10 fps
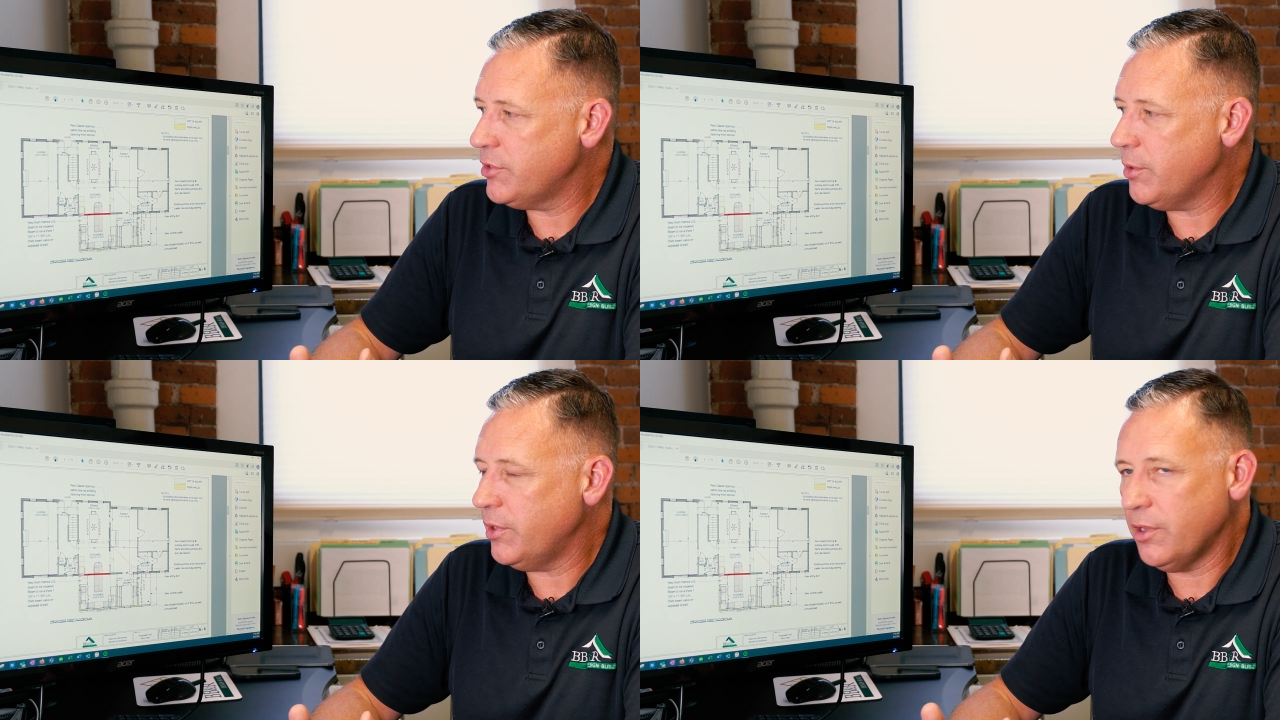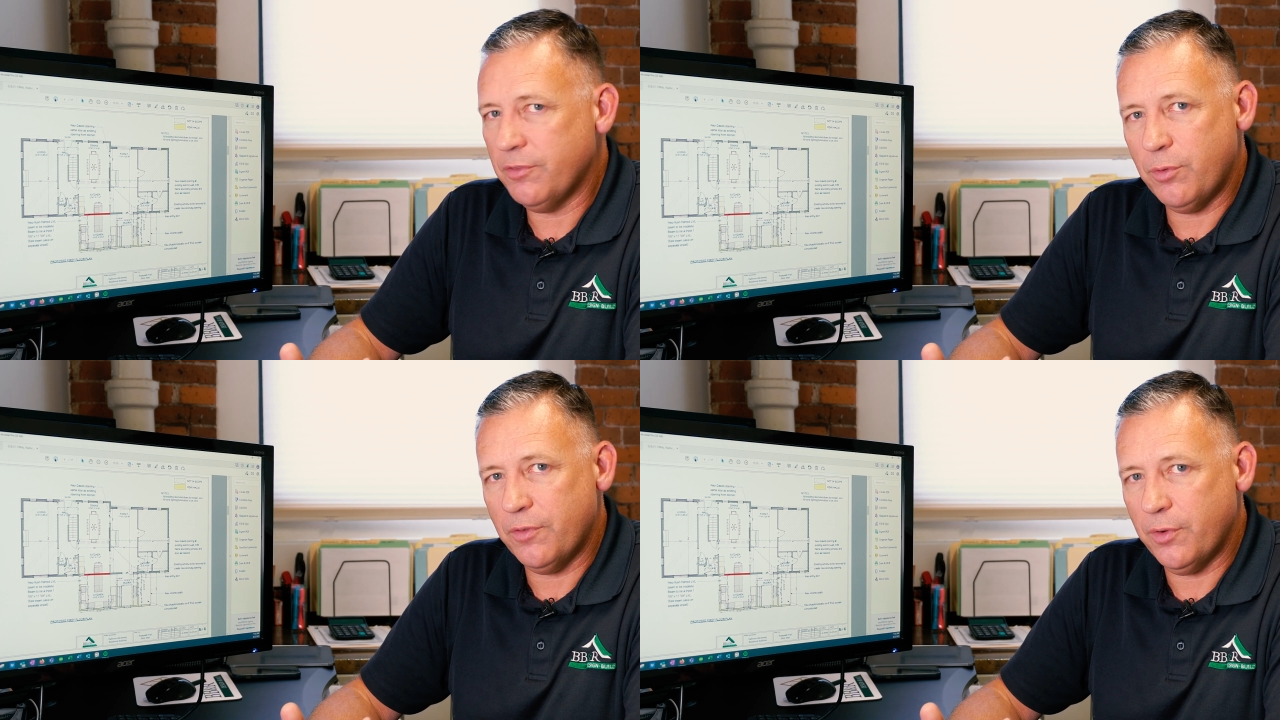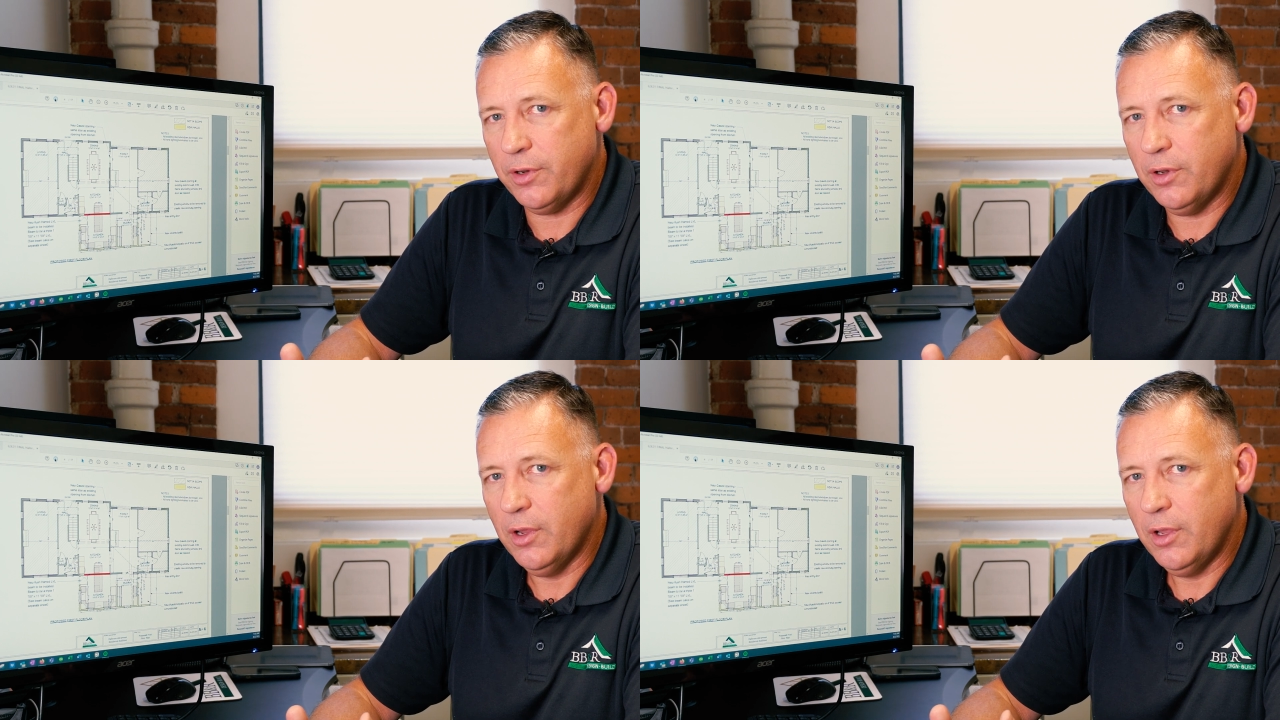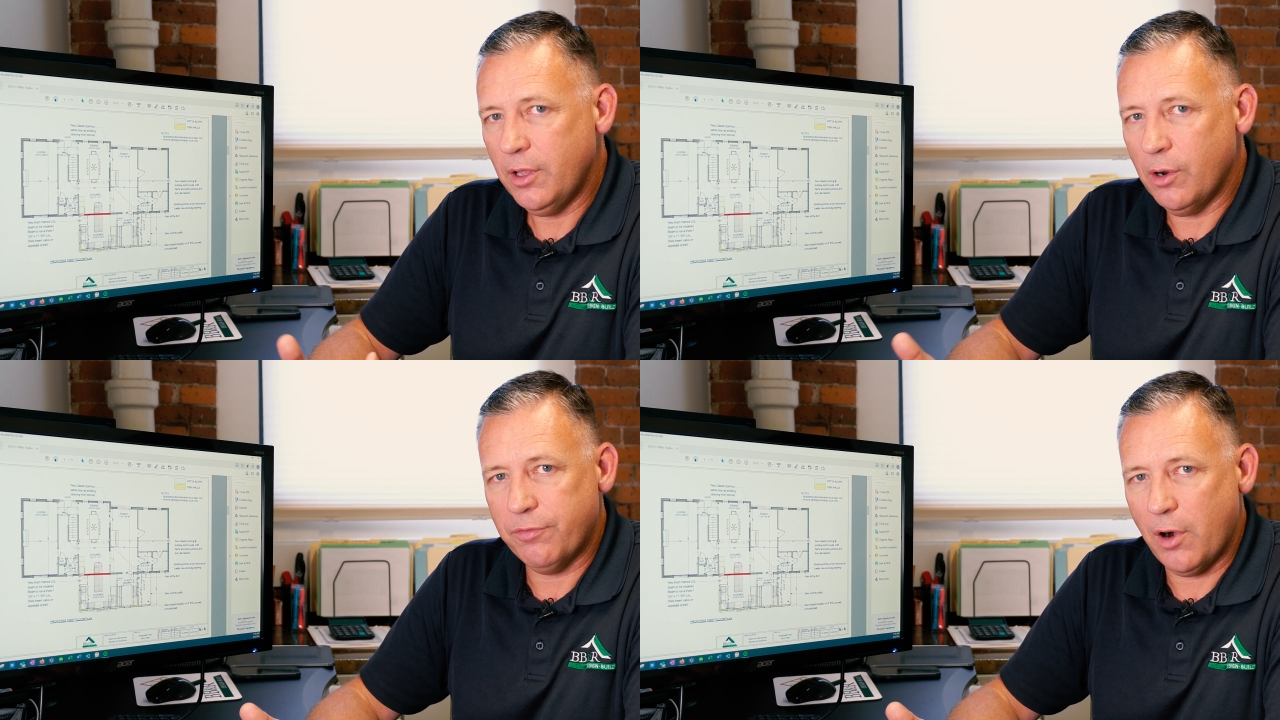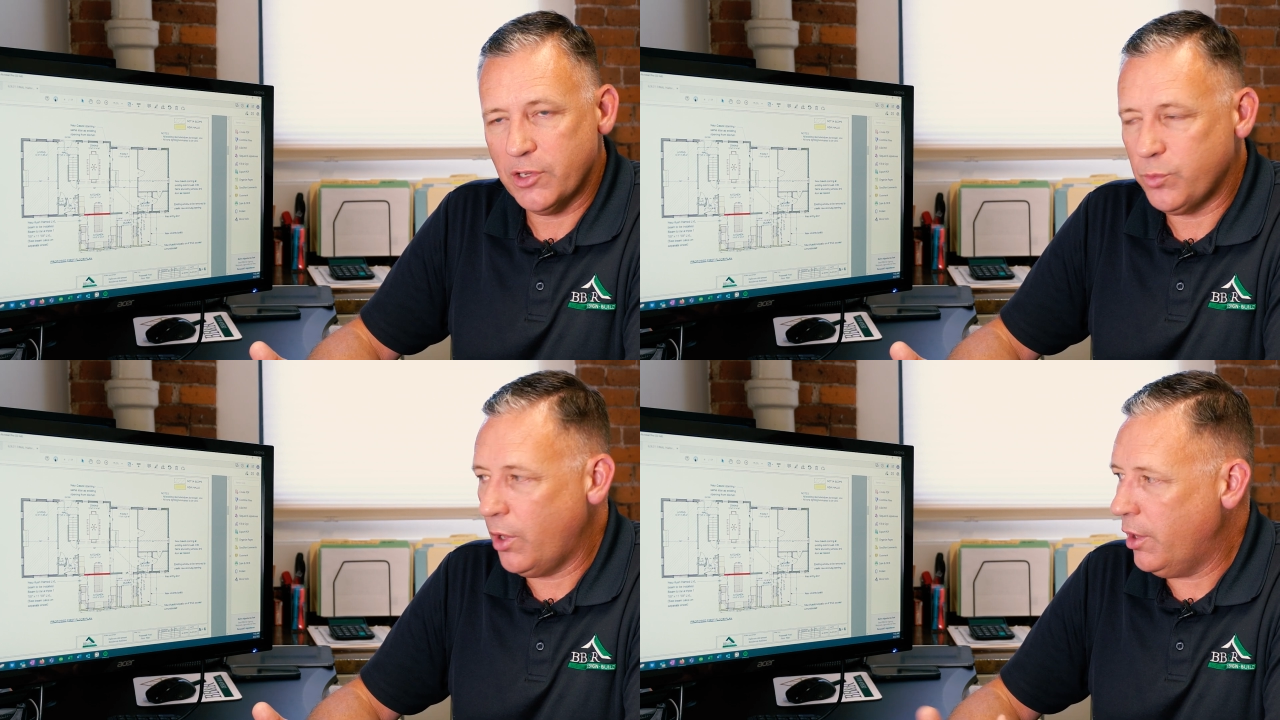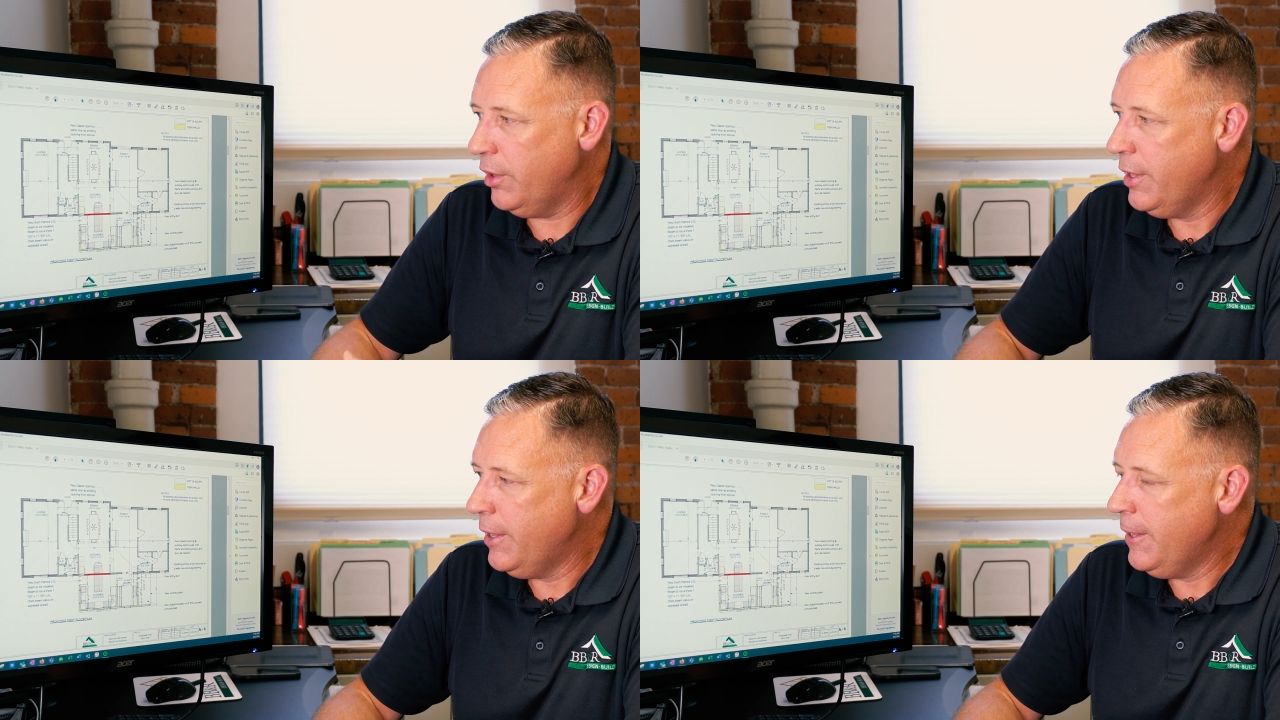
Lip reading: So we did a 4-foot, frost wall